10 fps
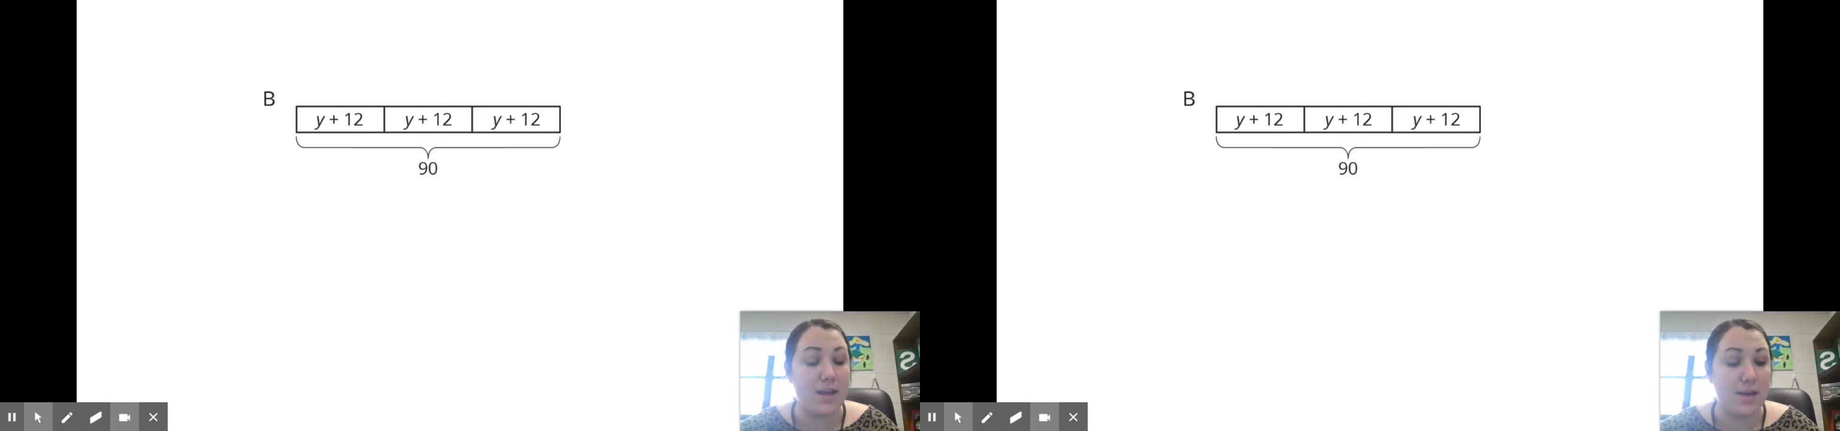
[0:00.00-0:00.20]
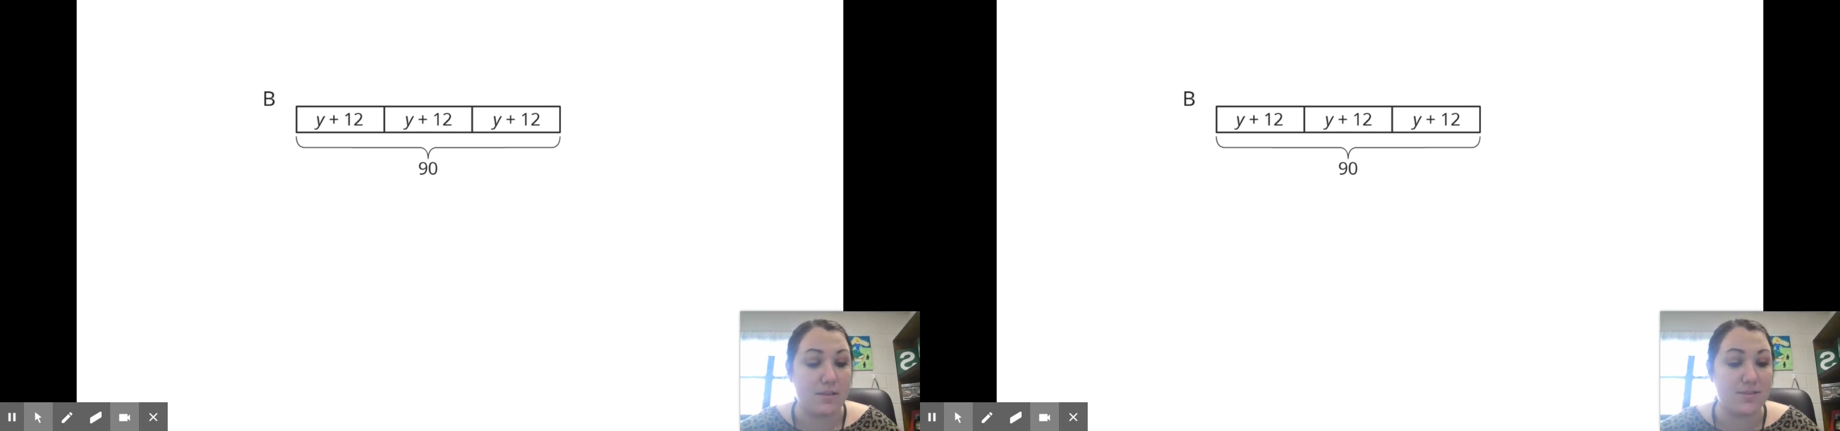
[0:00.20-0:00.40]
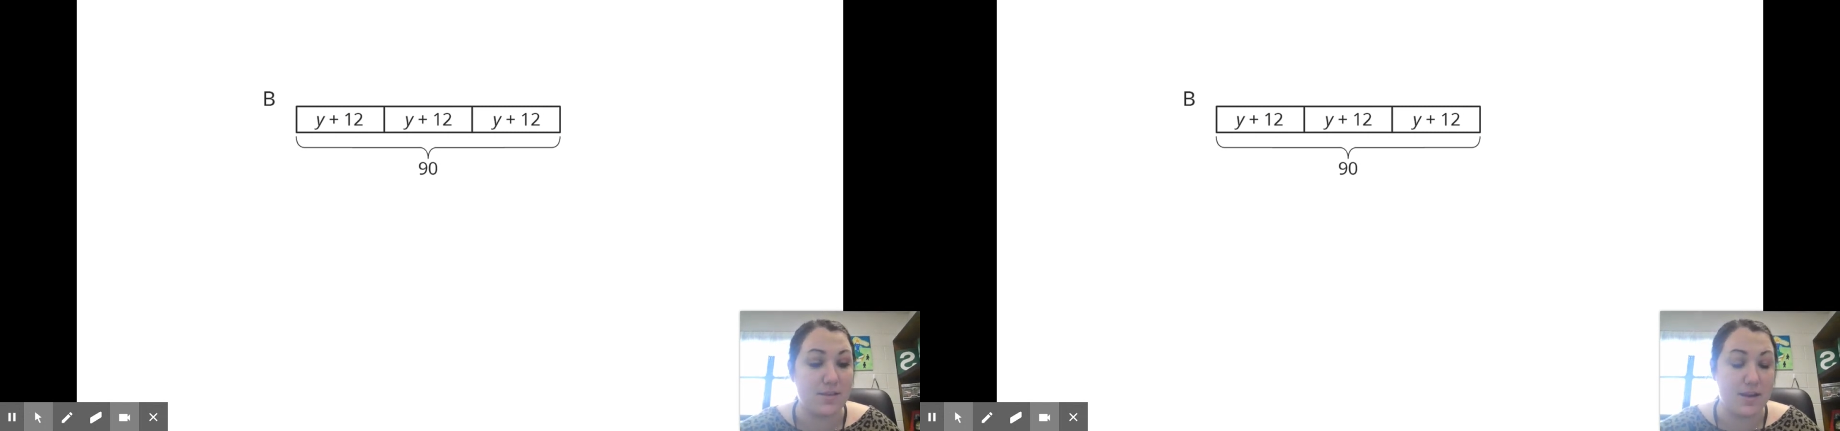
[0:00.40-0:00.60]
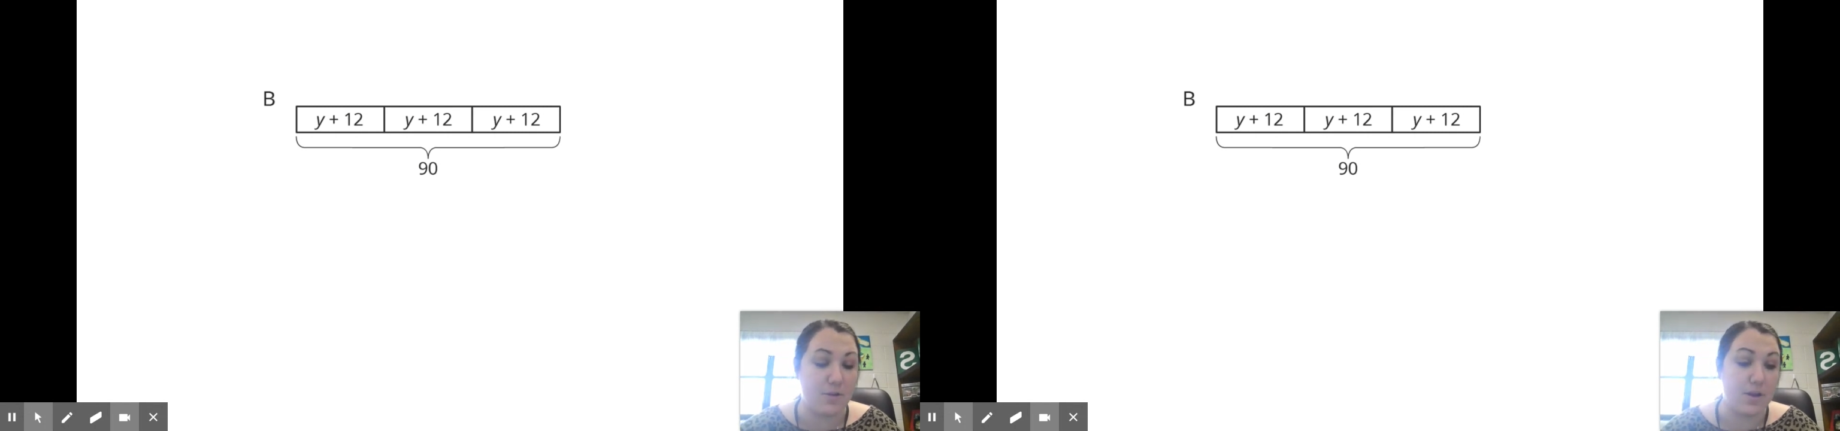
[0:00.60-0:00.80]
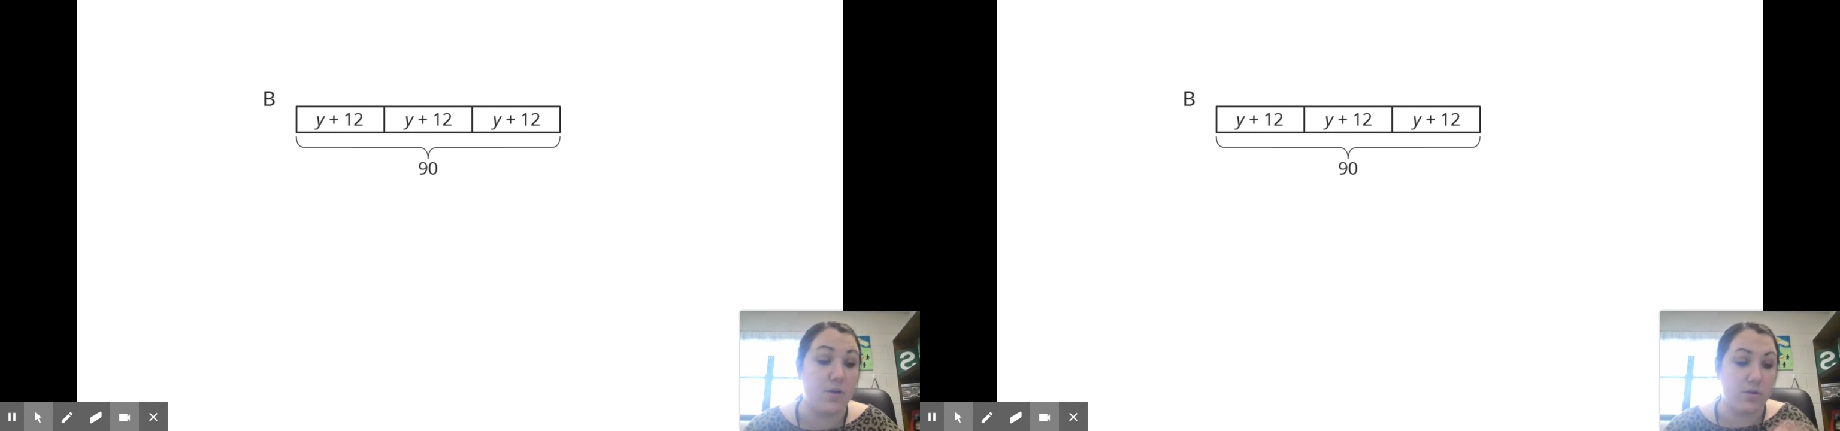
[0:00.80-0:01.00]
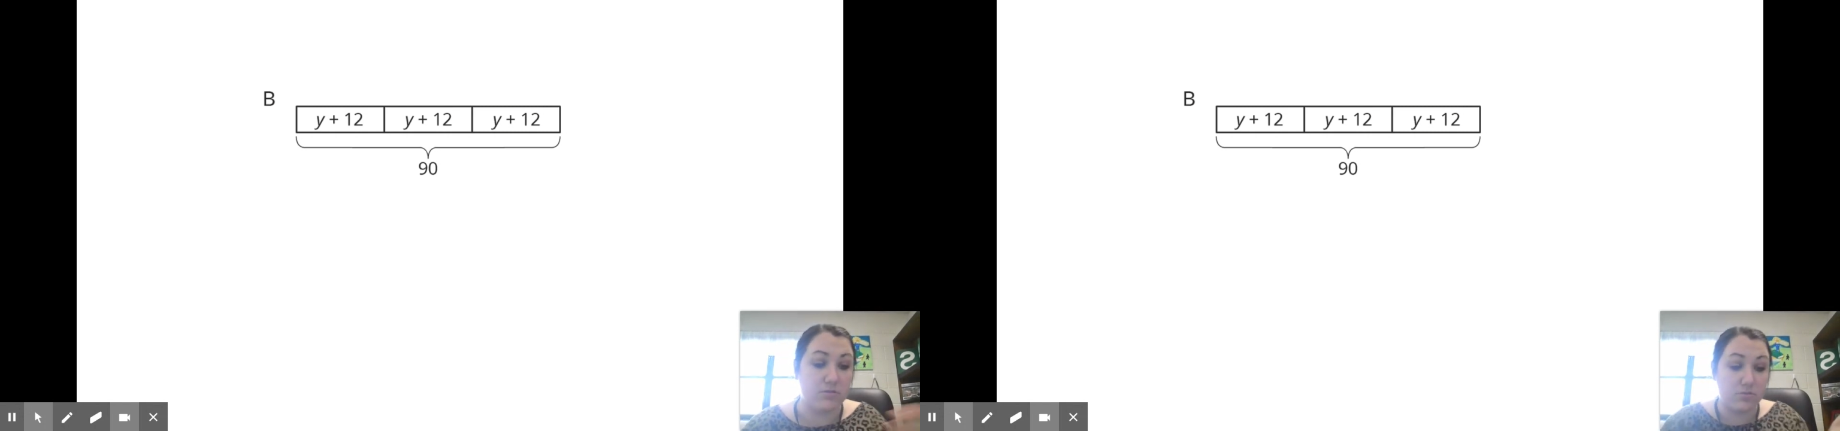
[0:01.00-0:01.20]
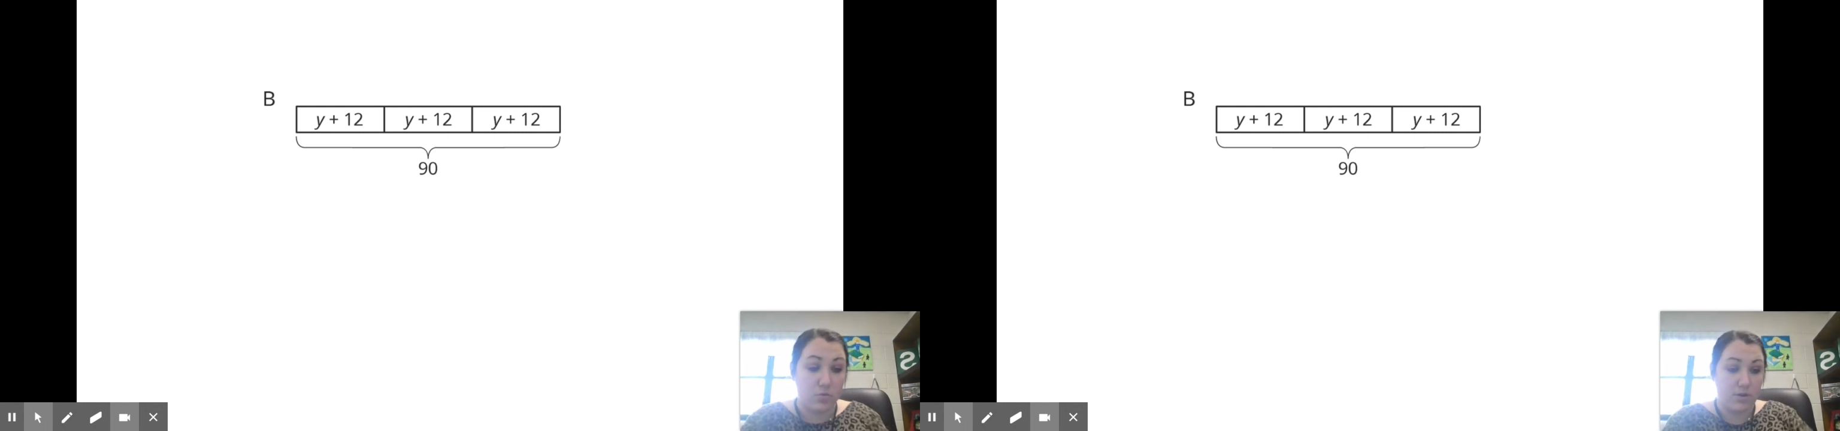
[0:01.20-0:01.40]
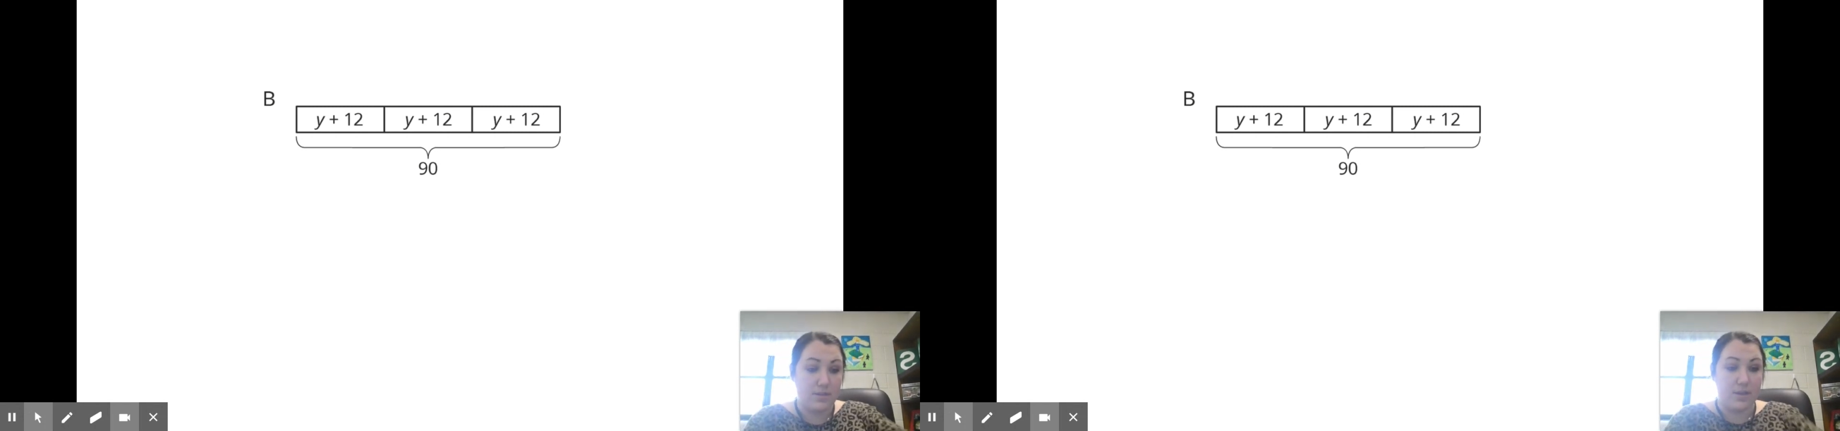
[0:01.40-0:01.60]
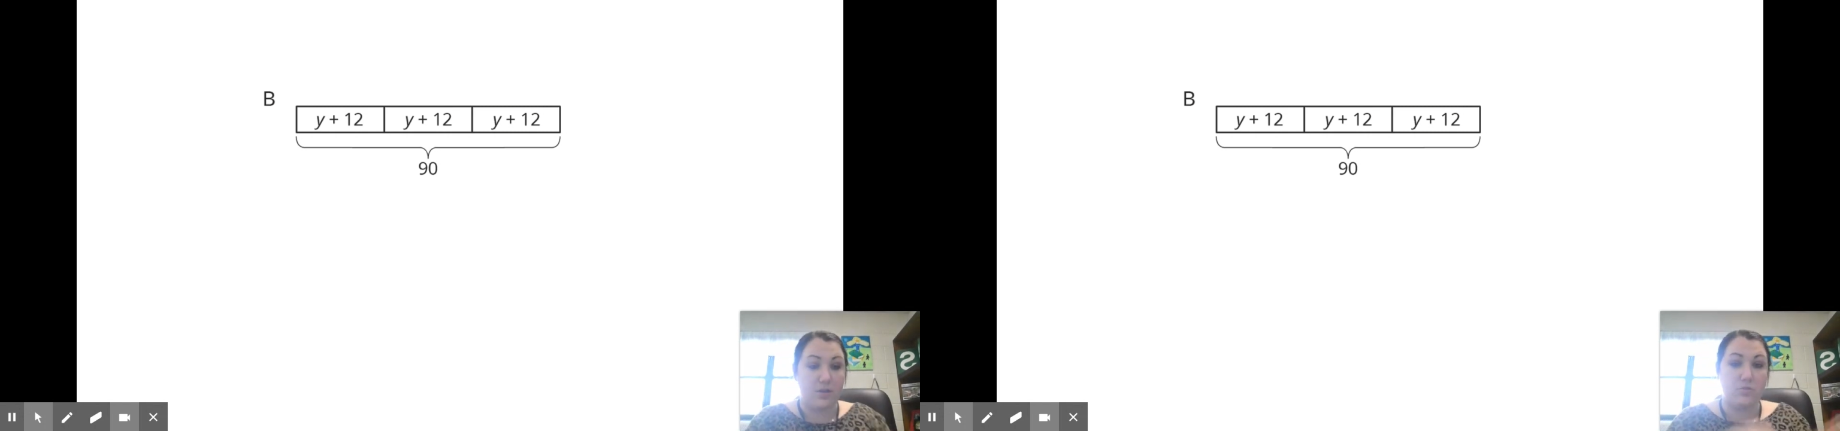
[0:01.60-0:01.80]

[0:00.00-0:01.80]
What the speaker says: a scenario, a story that